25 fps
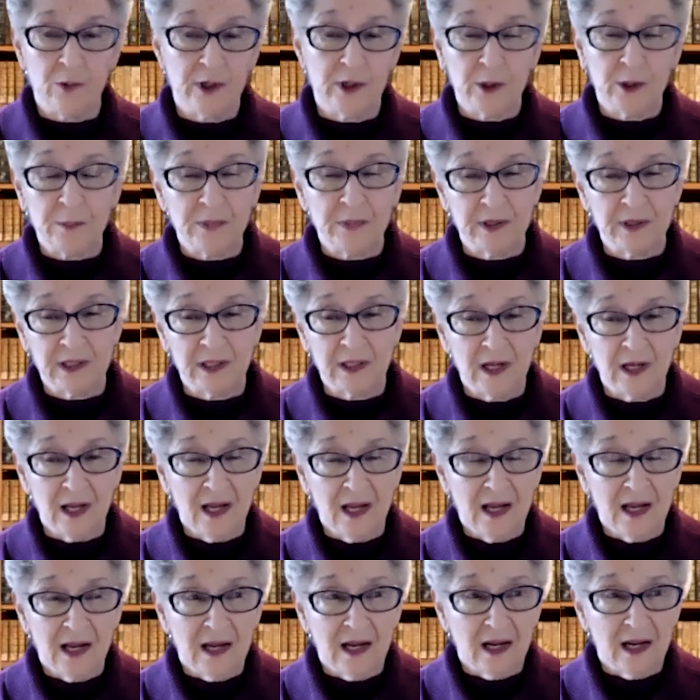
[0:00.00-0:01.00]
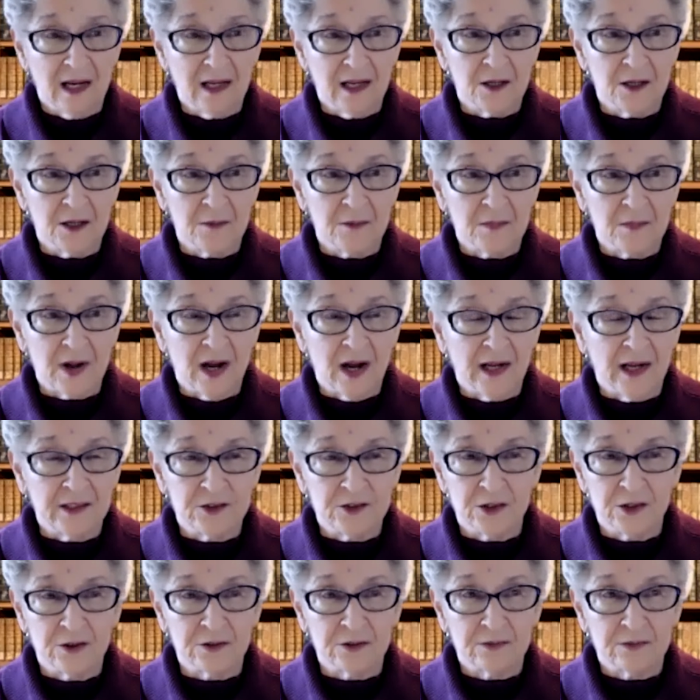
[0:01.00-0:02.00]
But I
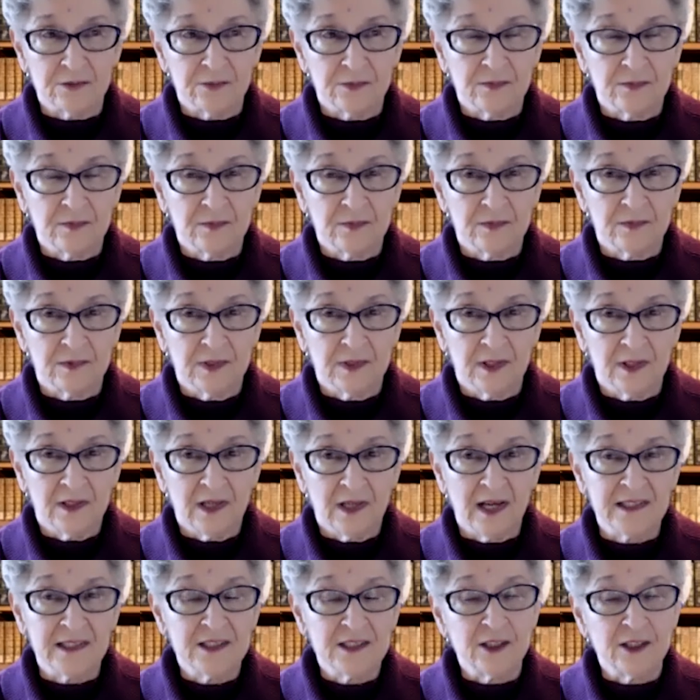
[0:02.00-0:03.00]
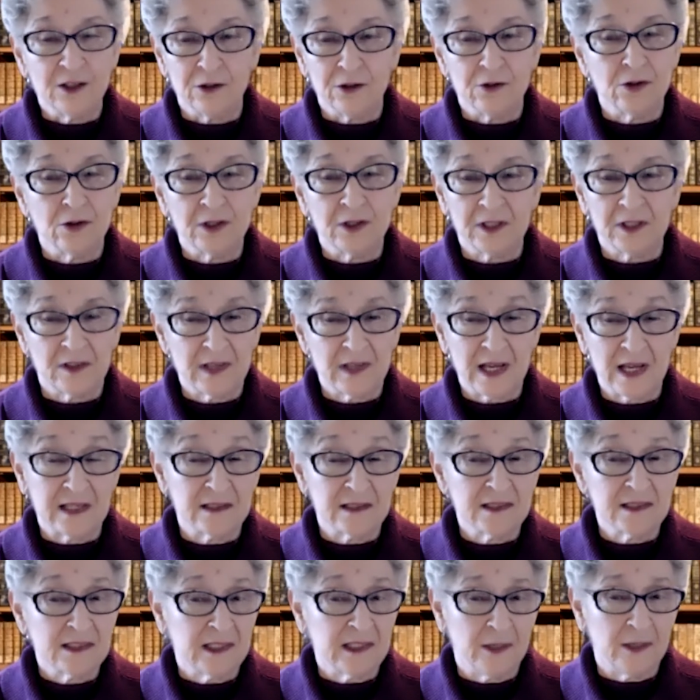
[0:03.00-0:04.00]
didn't look at that
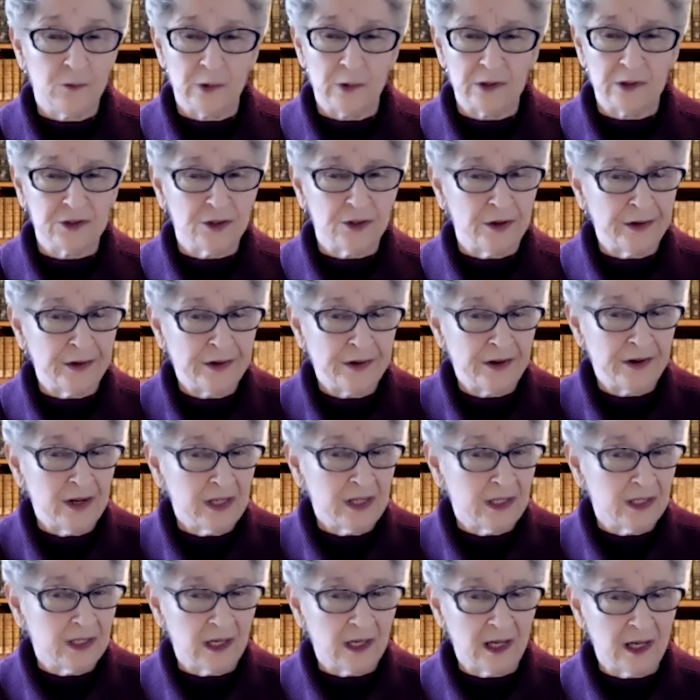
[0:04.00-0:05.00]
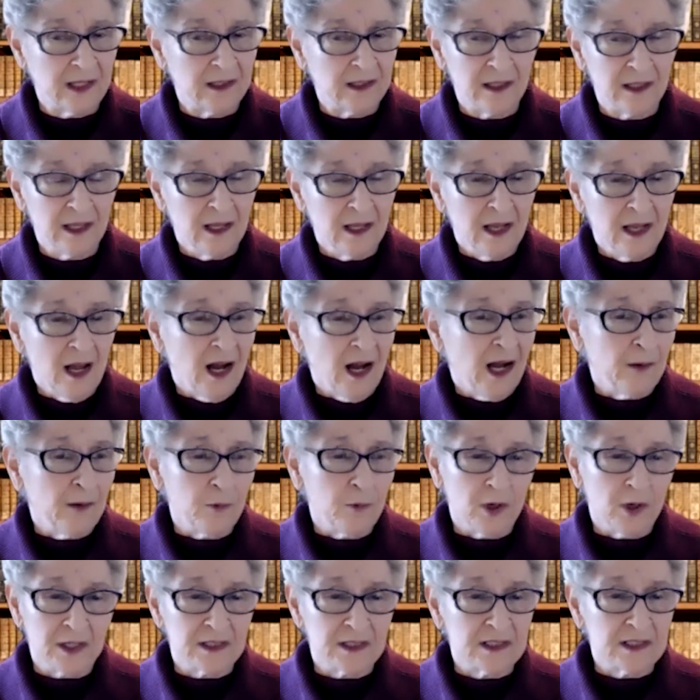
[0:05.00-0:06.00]
and say, well, doggone it, I
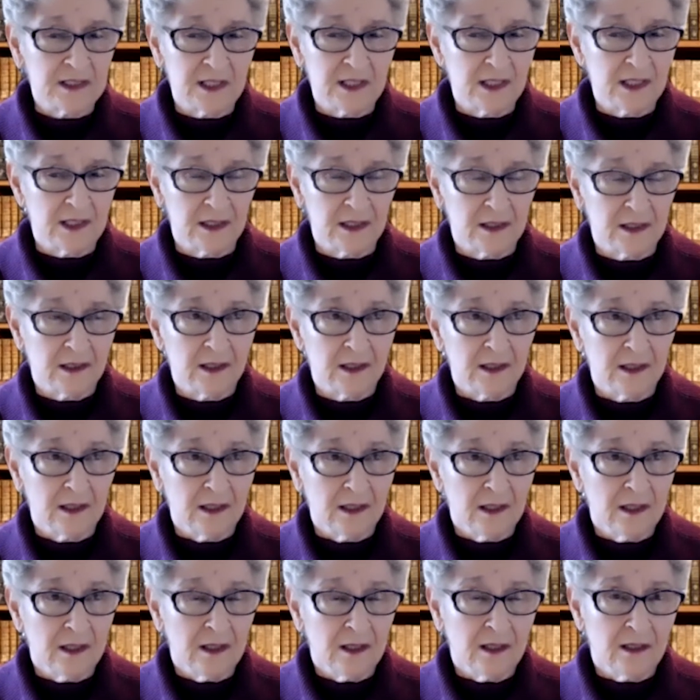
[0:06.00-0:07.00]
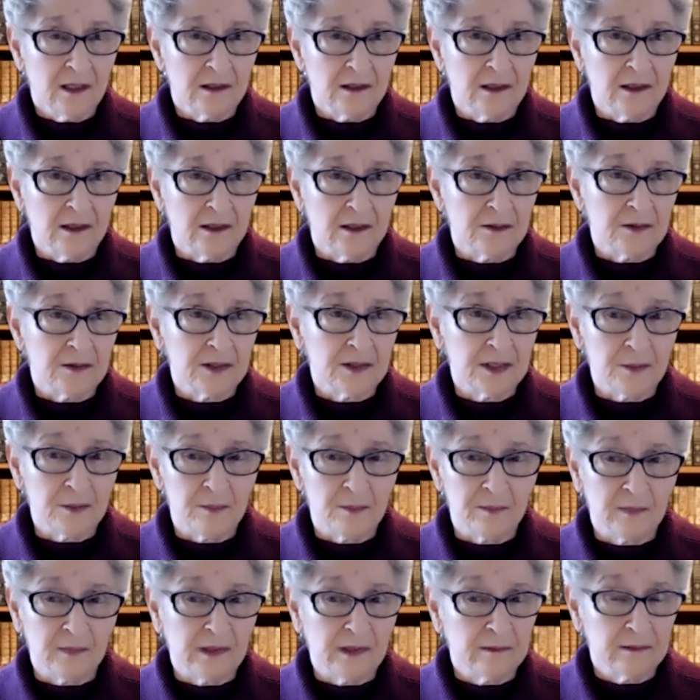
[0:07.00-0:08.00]
want to see
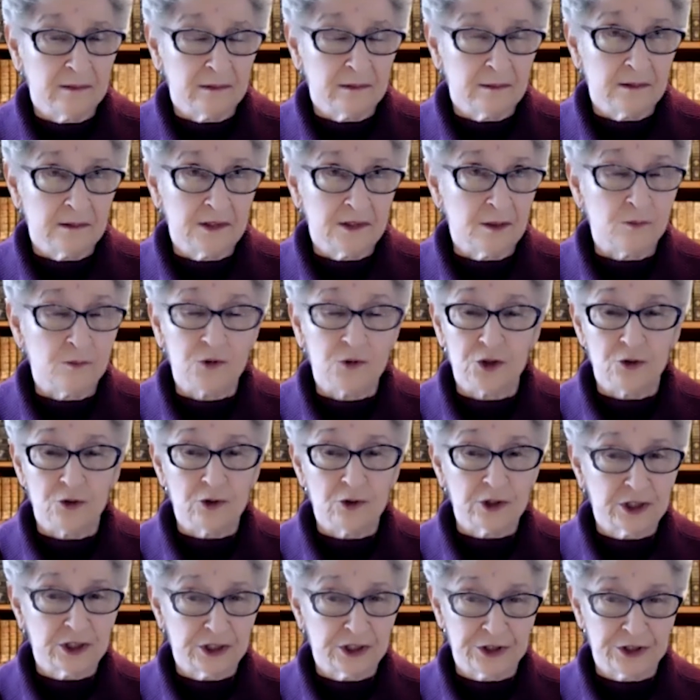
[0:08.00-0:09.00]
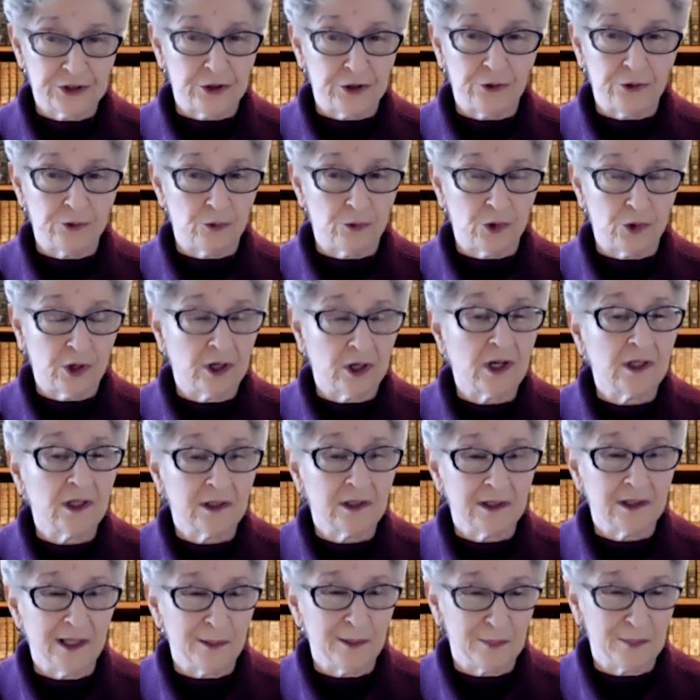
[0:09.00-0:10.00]
some Jewish stonework
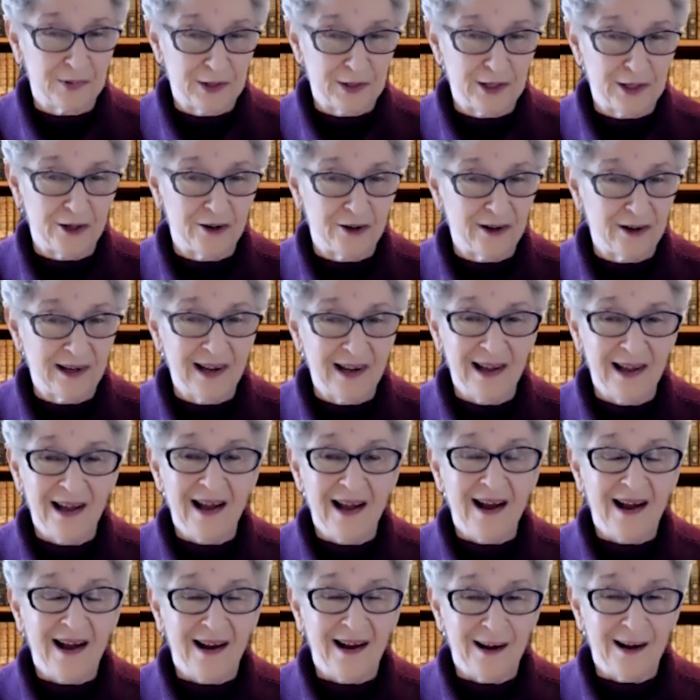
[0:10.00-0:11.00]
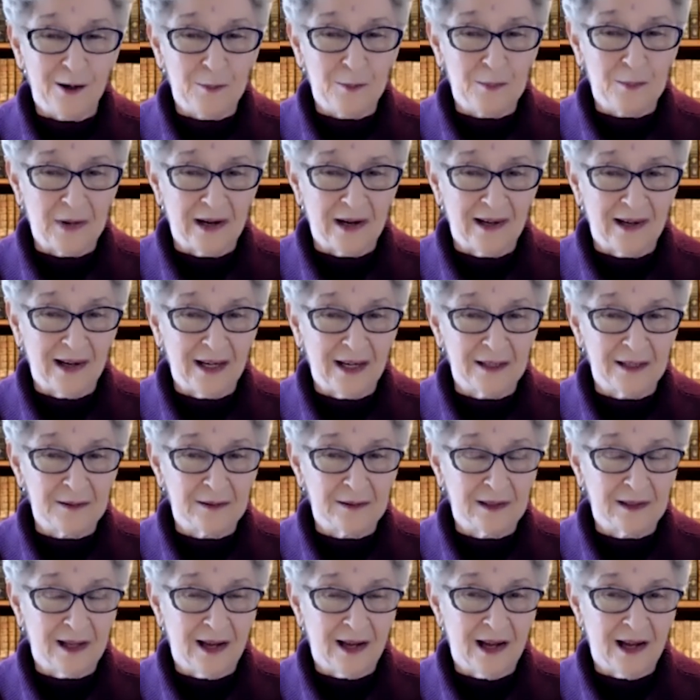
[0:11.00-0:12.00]
up there.
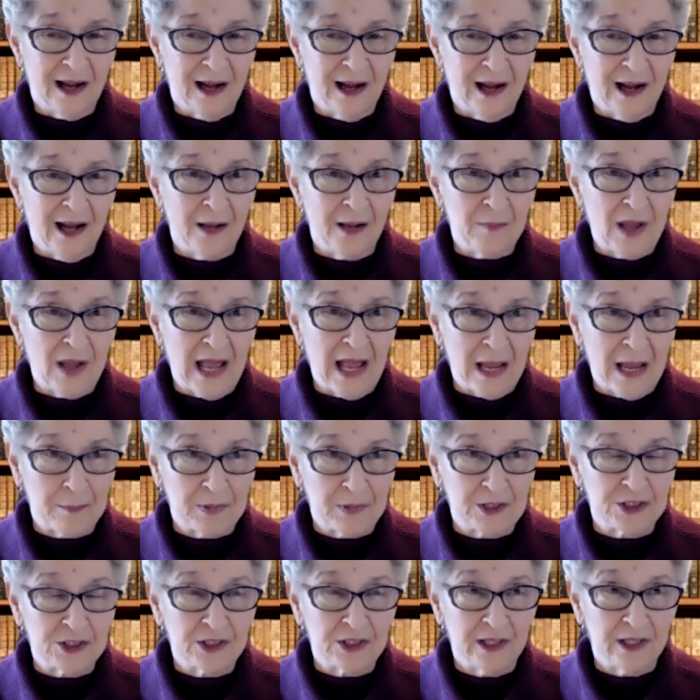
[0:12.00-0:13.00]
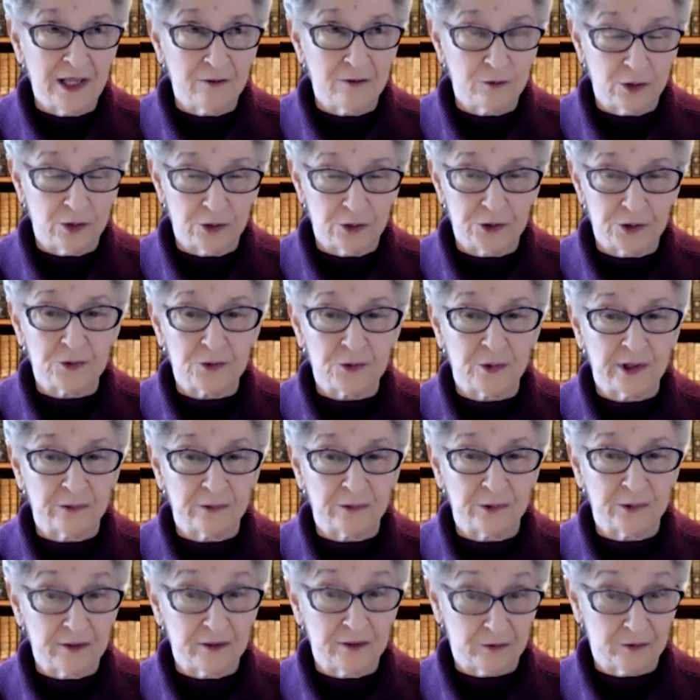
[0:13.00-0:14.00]
I'm happy to have learned what
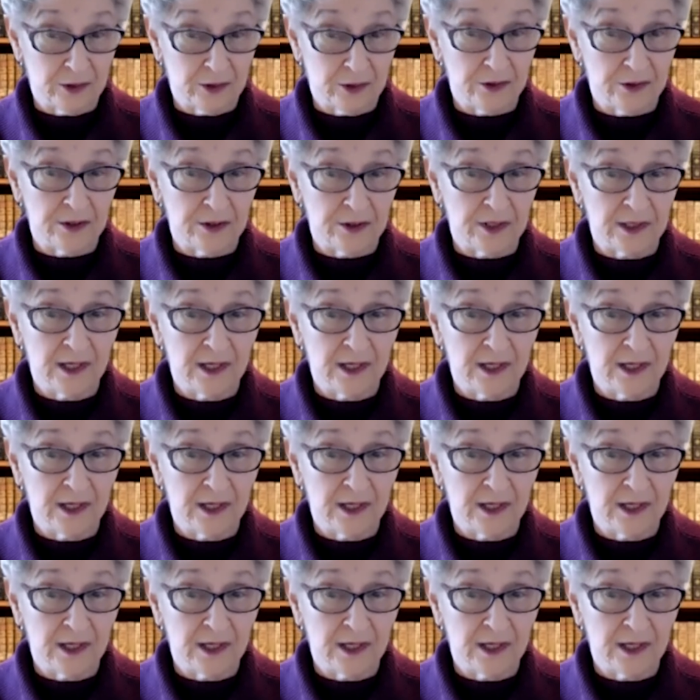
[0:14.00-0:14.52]
we've learned